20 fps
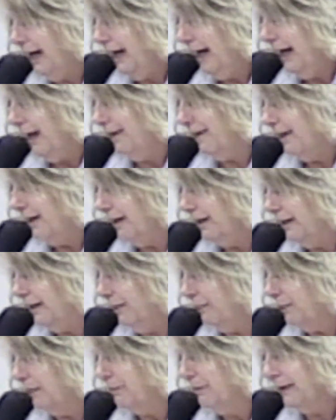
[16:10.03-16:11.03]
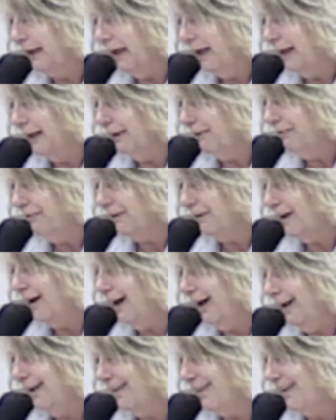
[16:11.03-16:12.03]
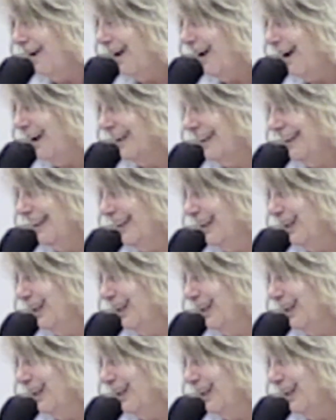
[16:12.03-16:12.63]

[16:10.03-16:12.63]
and then a ribbon cutting for High on the Hog.